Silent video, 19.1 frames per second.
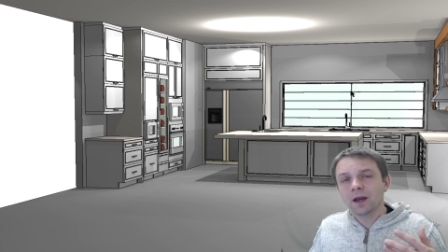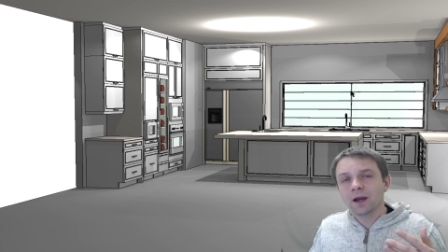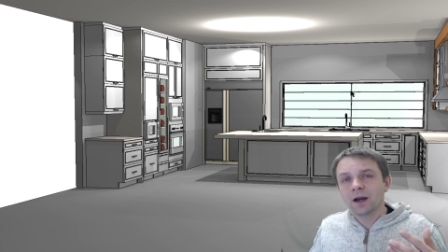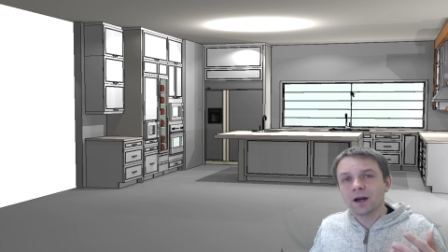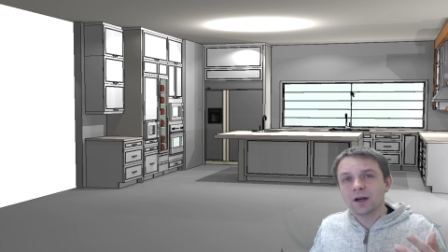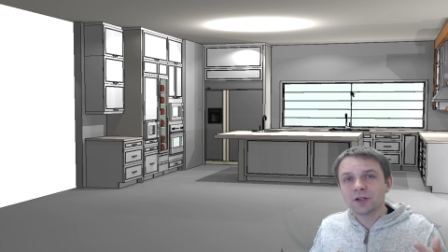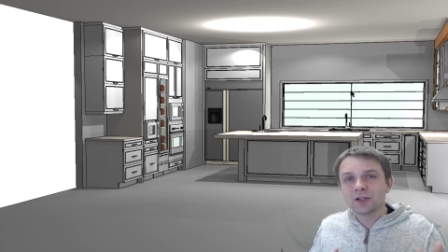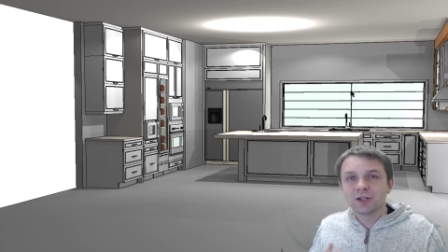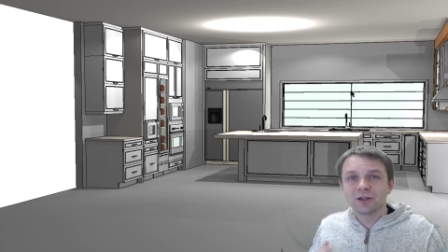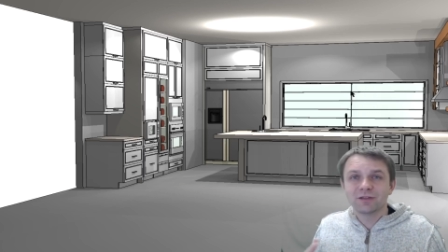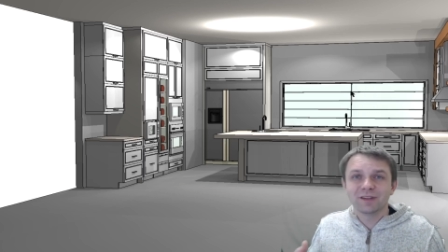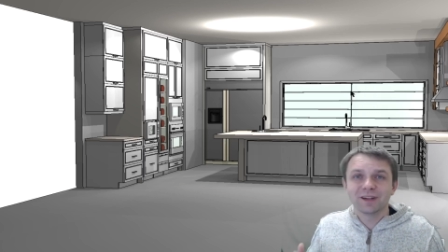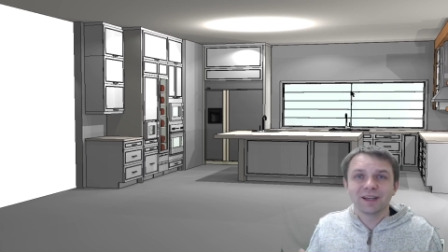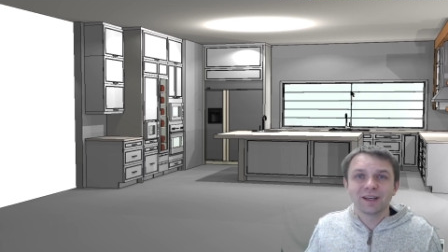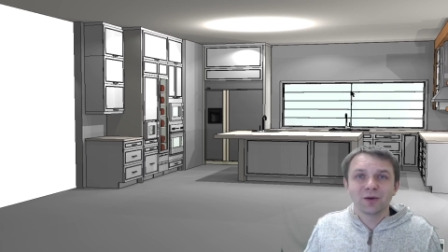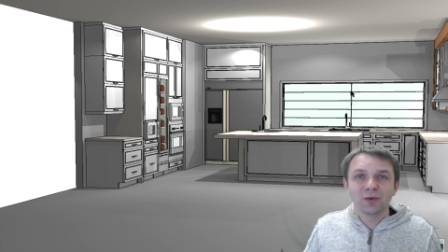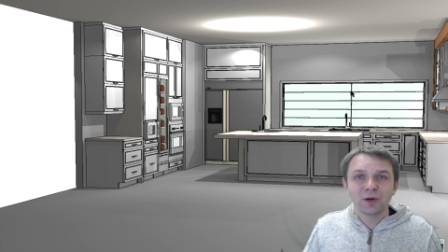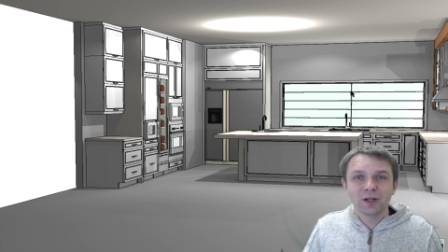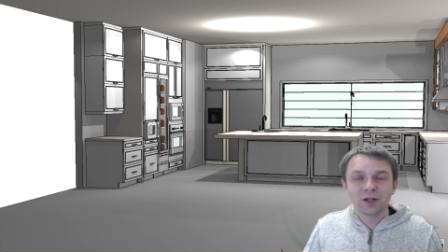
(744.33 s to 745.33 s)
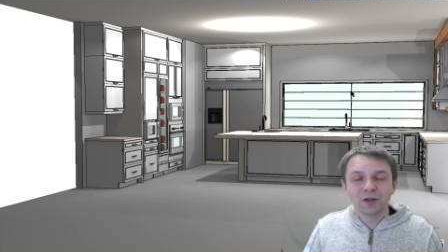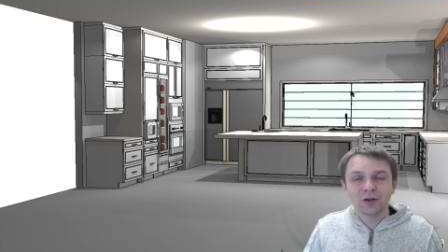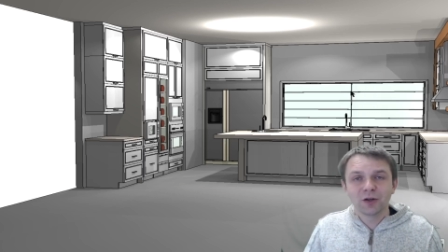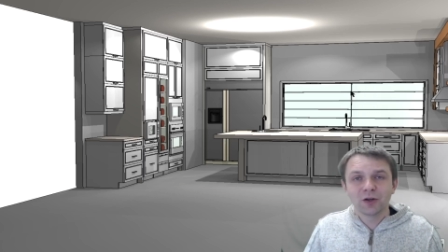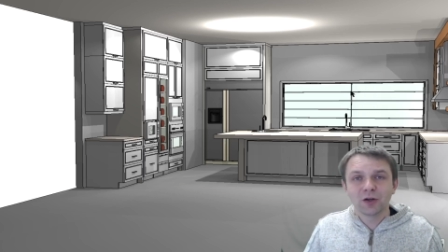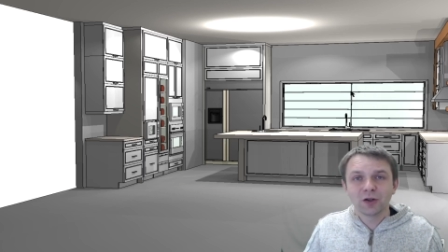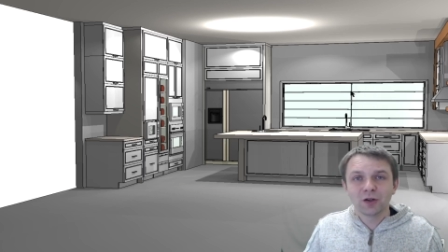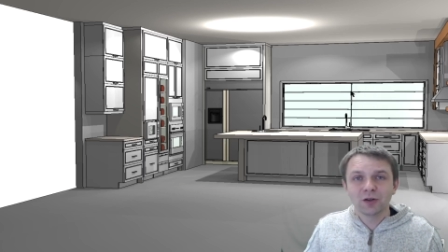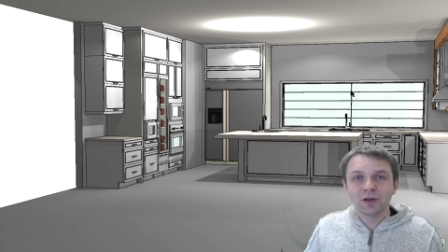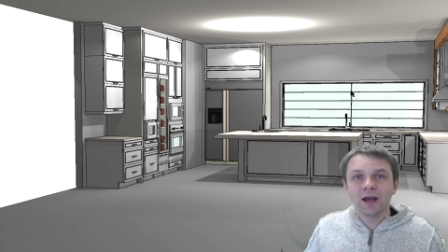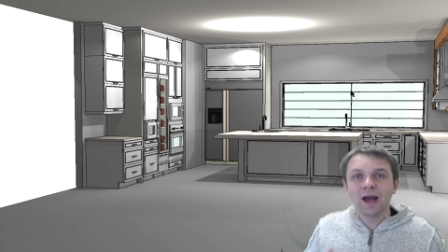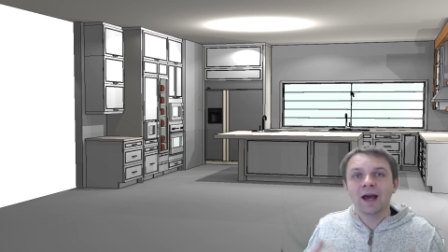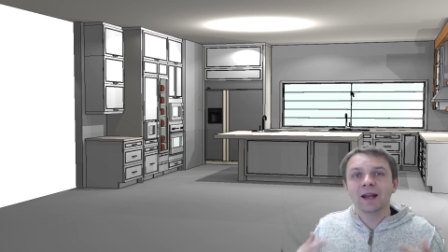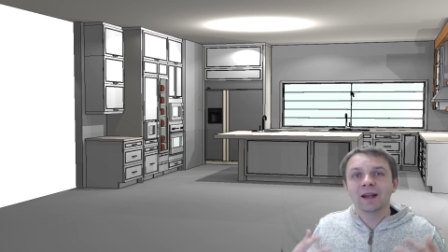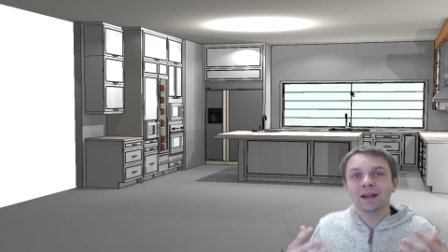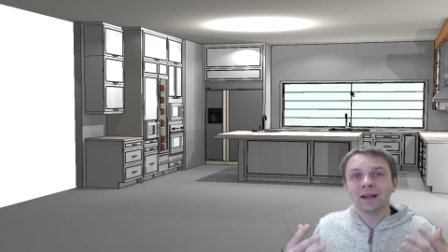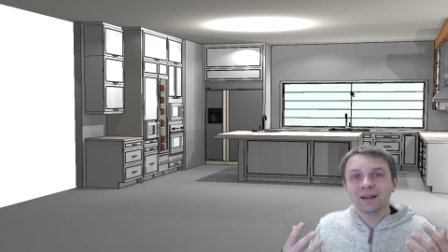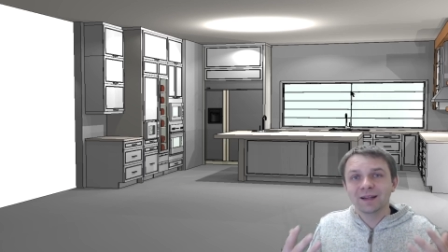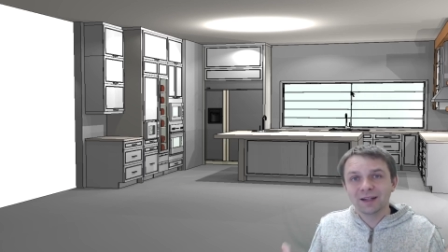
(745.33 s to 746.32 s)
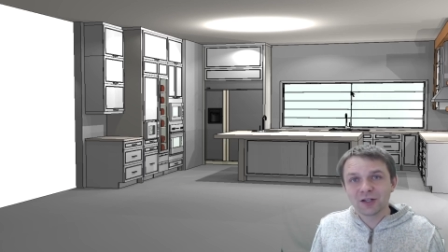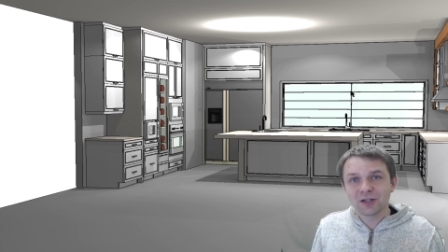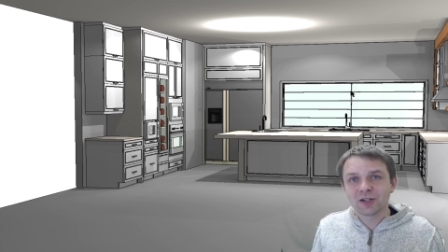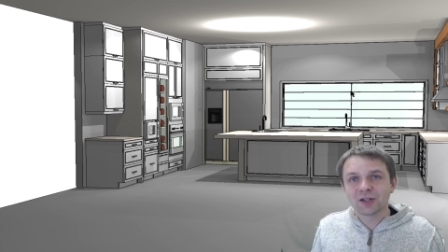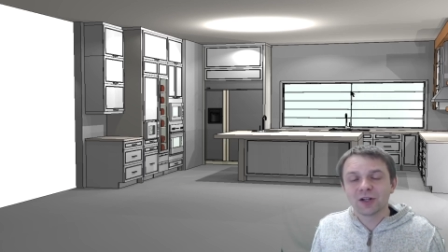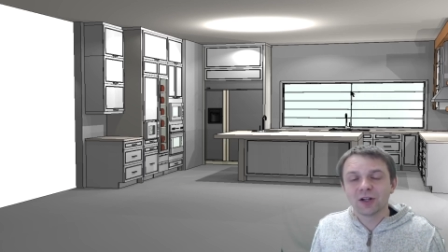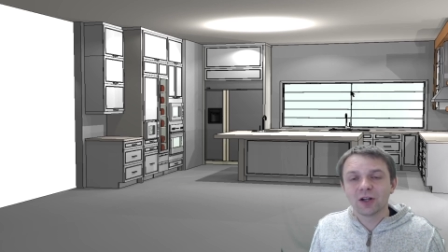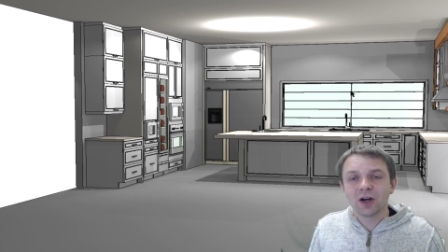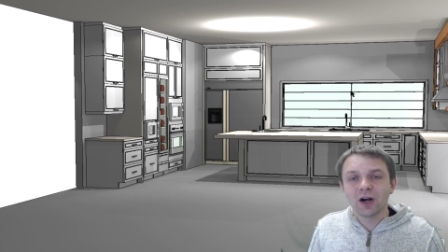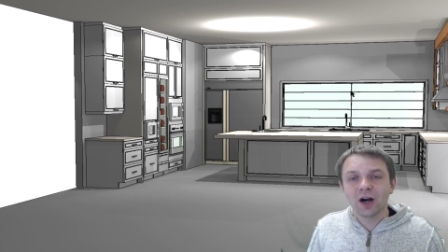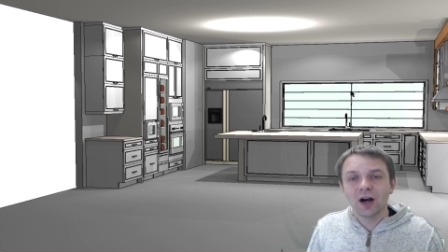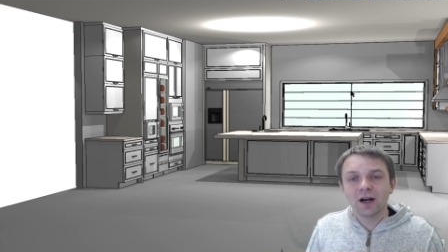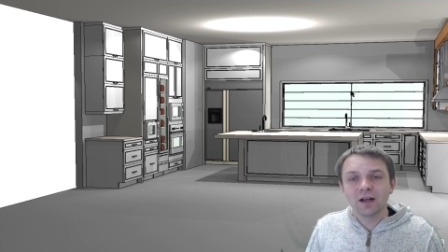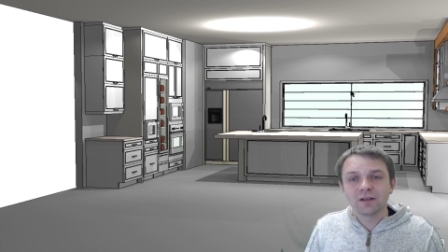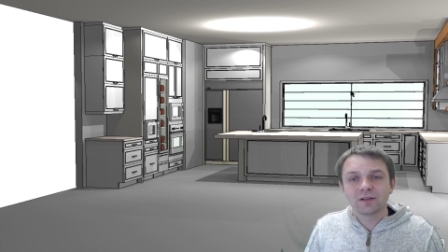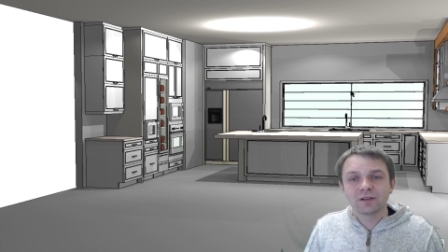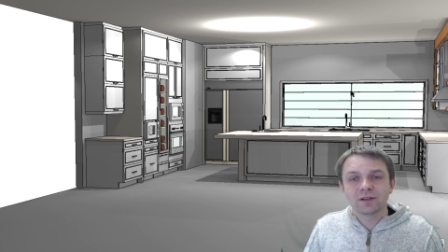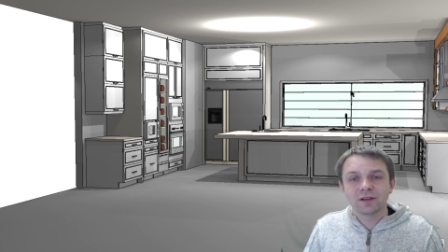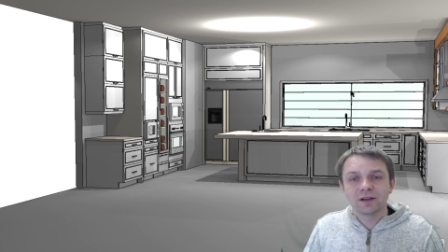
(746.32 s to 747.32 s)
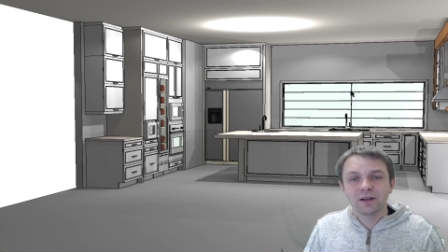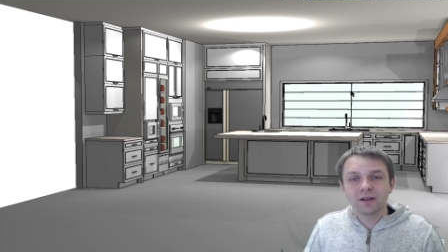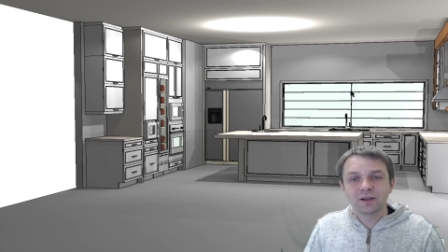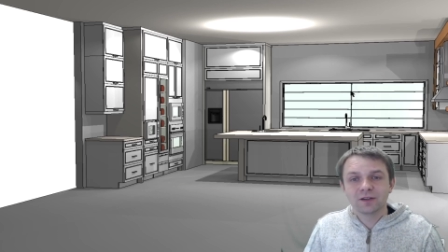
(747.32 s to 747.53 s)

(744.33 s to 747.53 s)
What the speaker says: shifting a window could add additional cost.